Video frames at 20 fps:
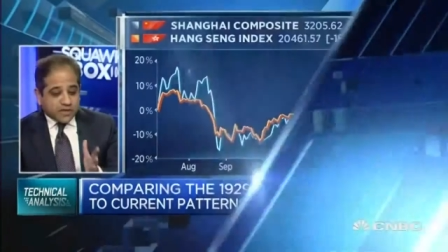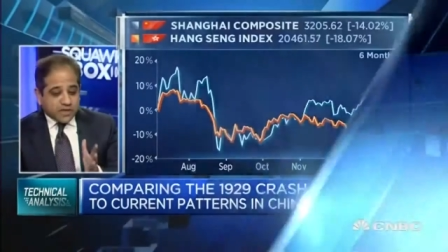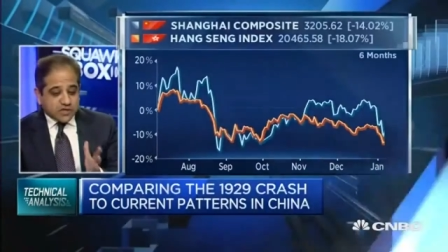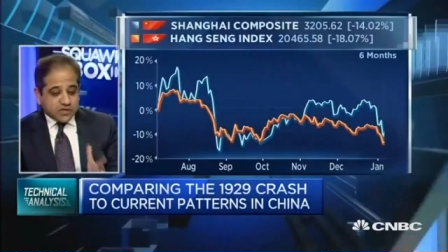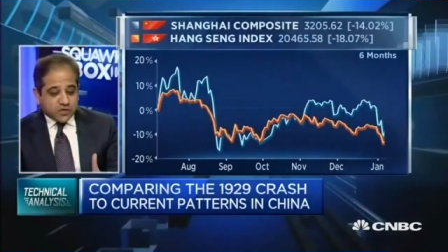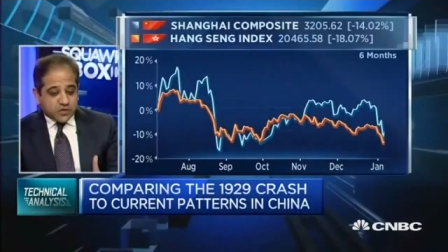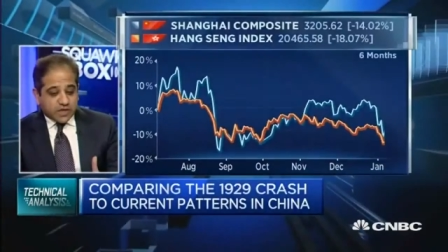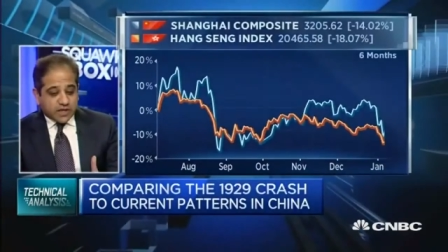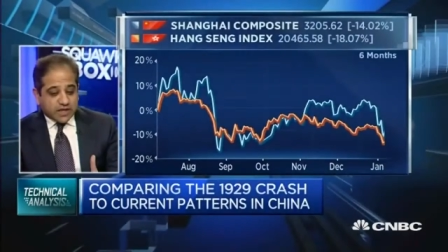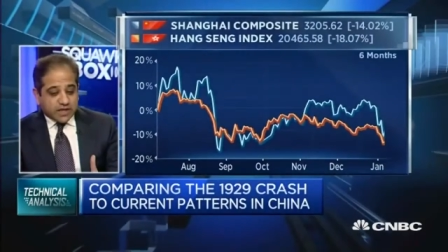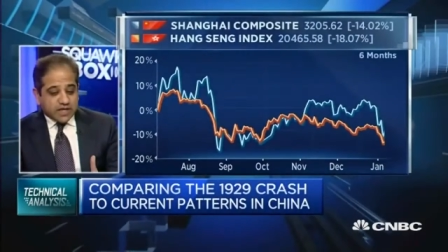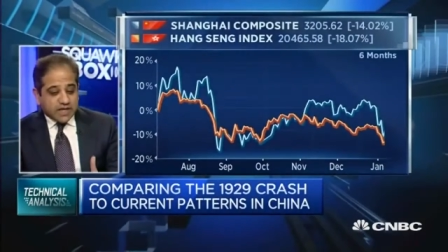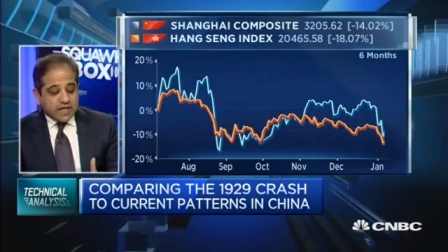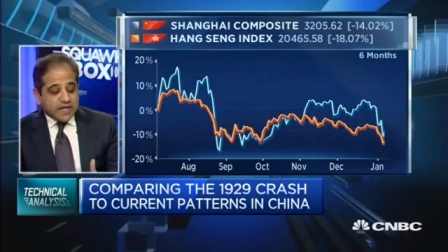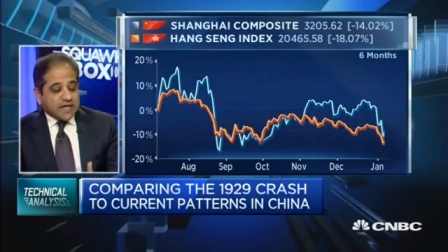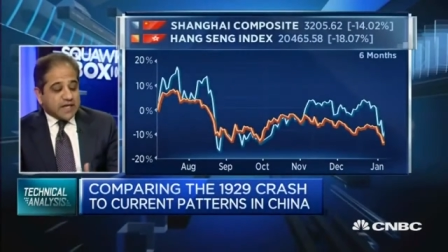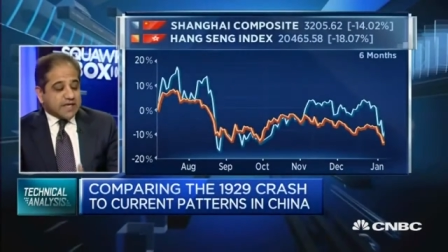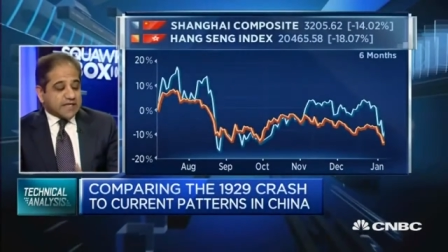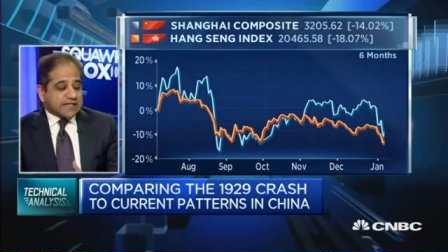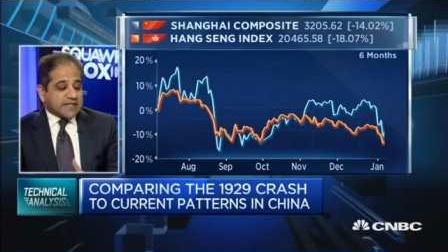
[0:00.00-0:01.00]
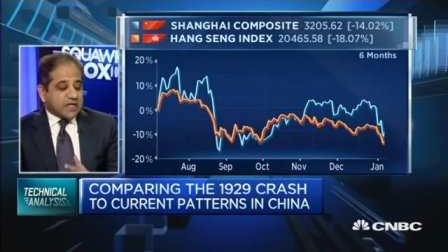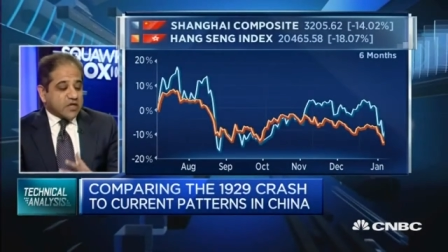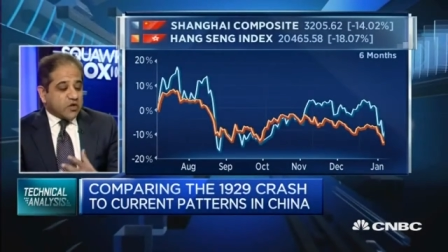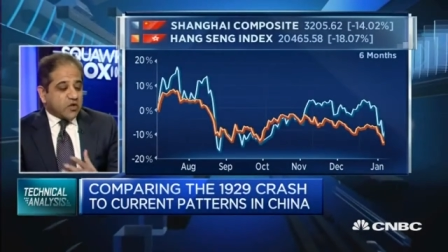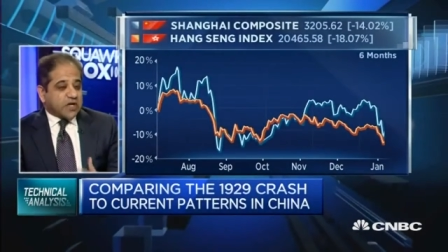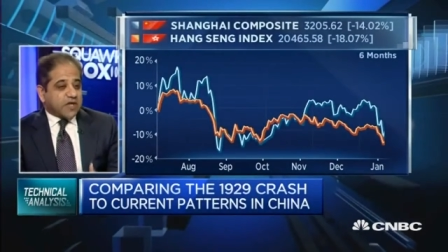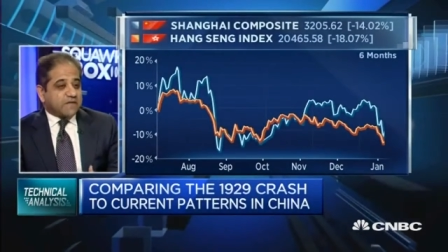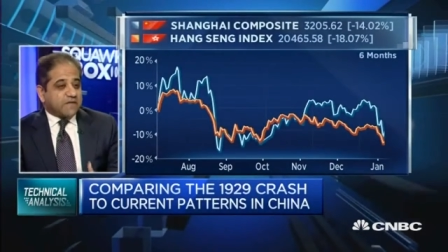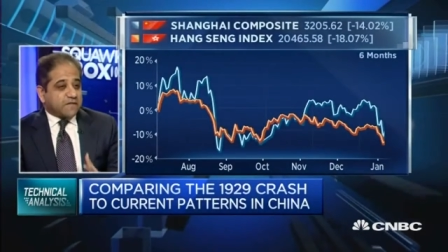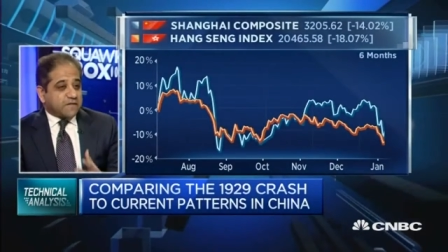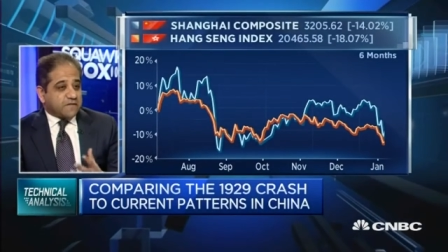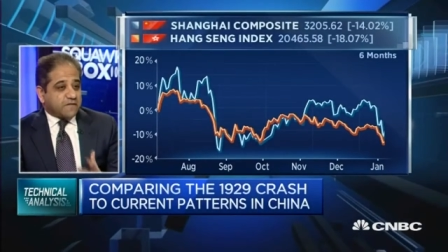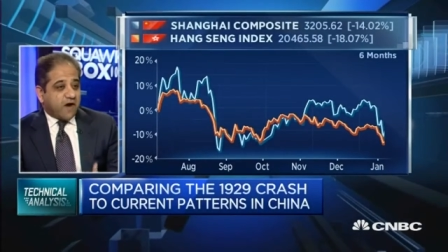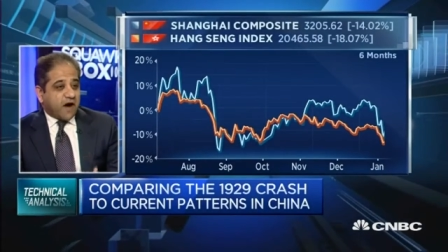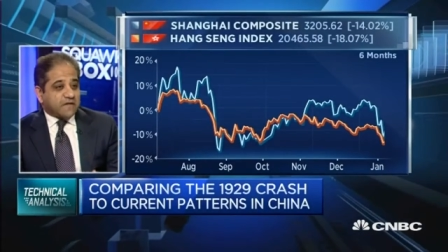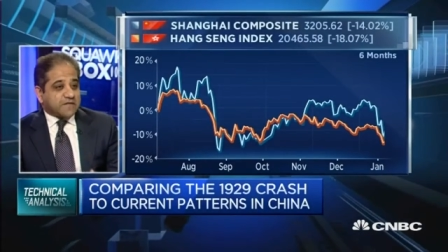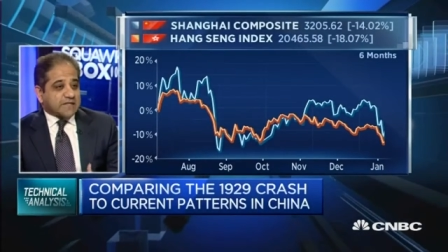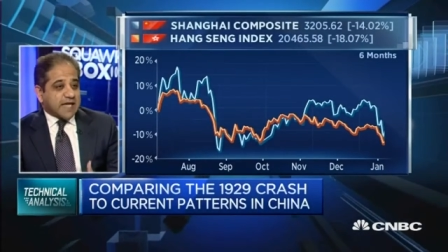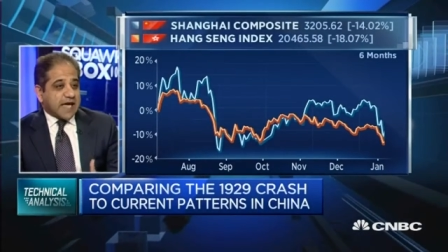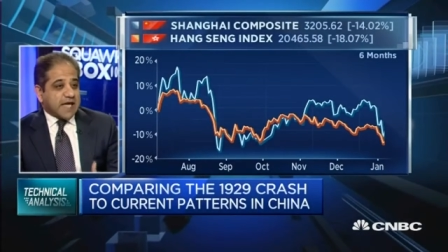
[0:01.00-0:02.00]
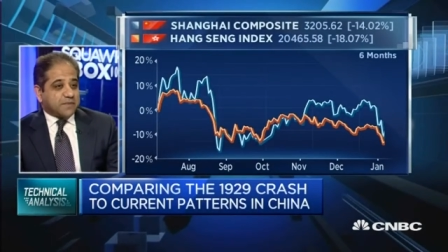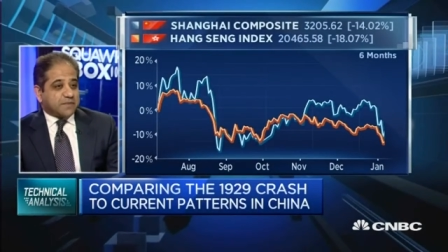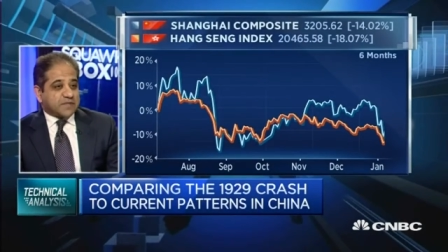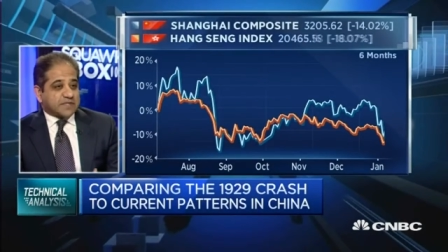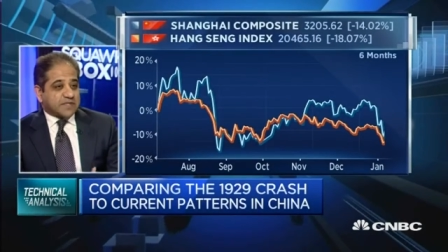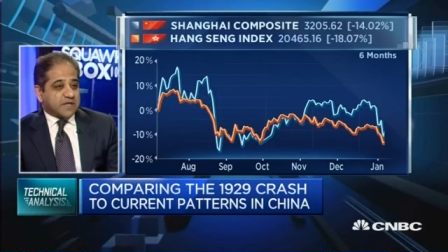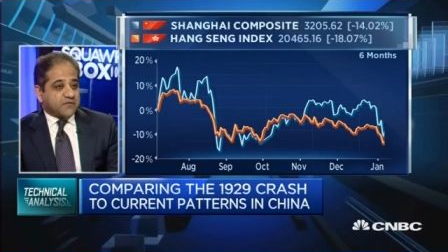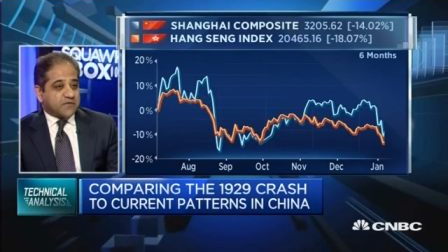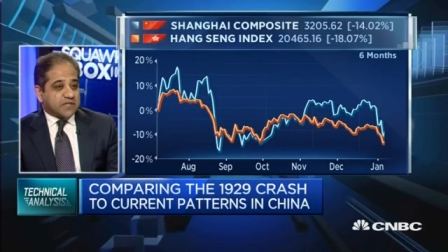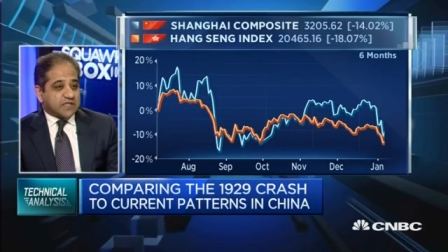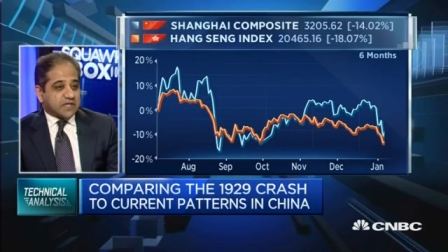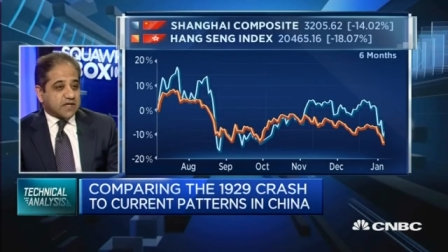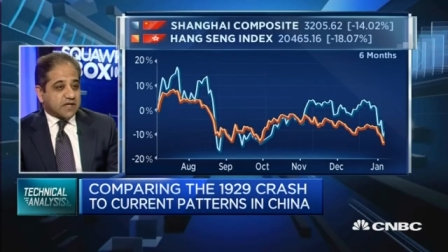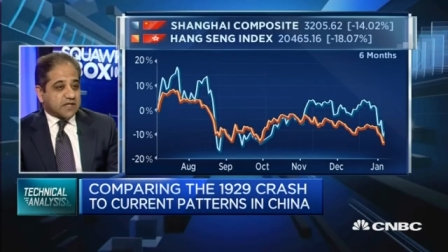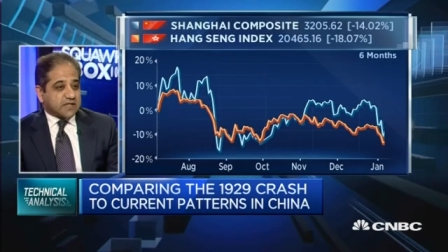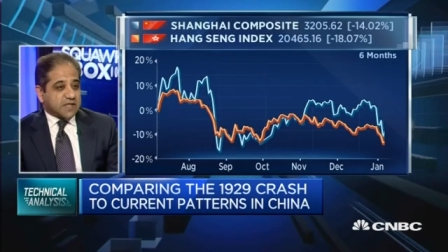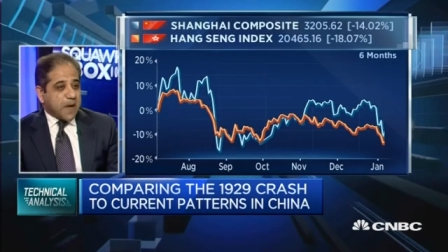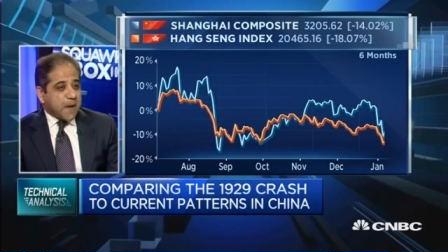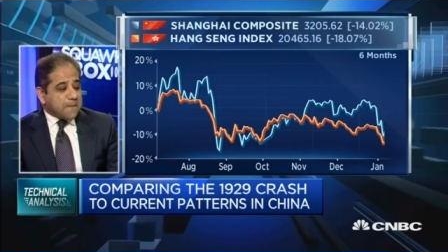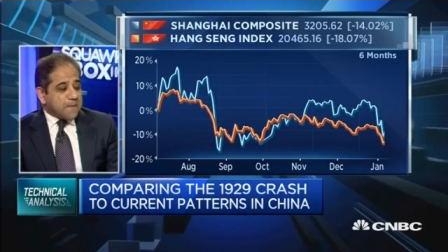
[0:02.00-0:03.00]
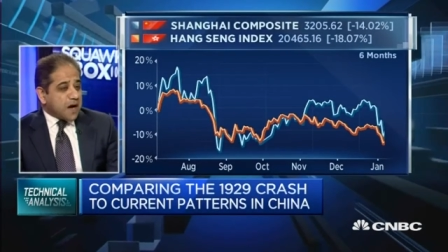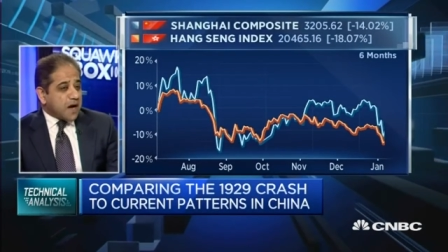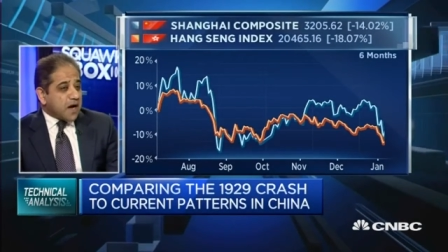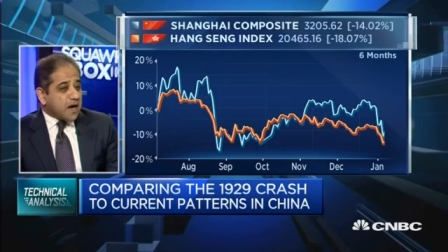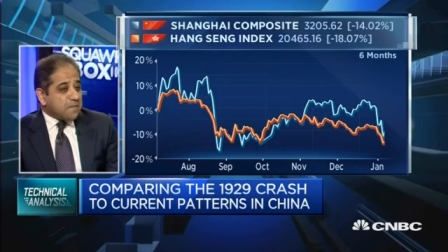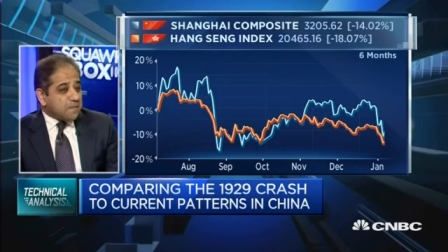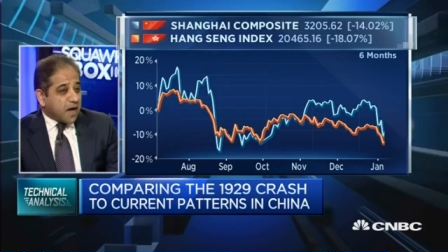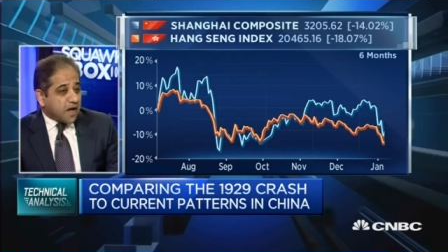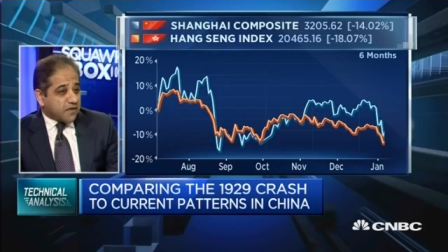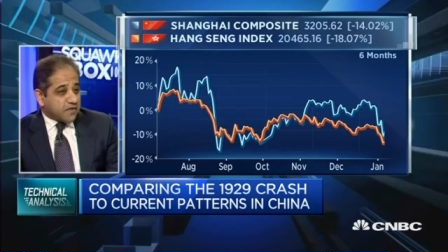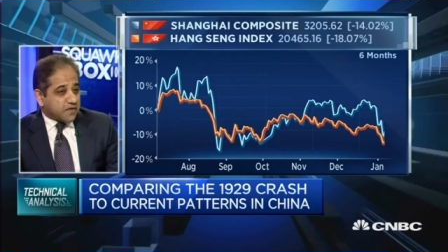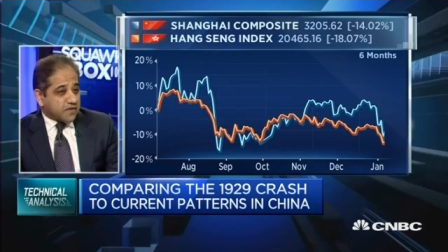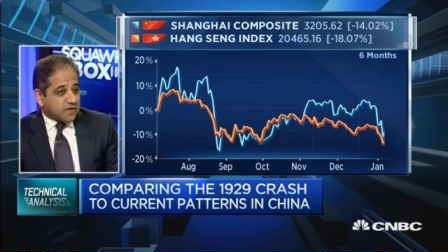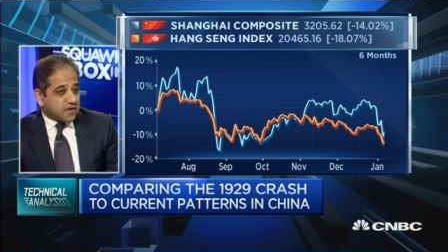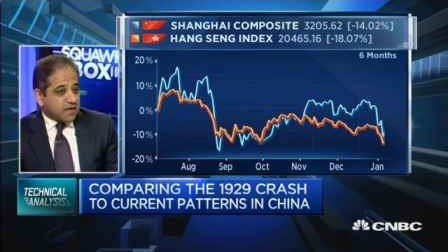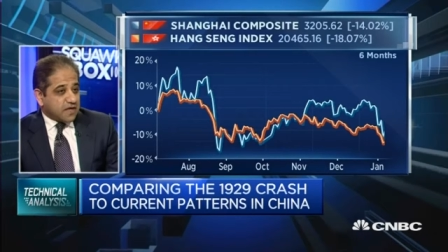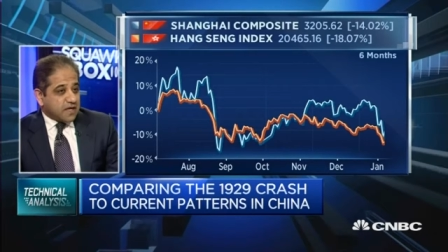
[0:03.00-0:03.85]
doing is they're looking for 5 to 8% returns per month.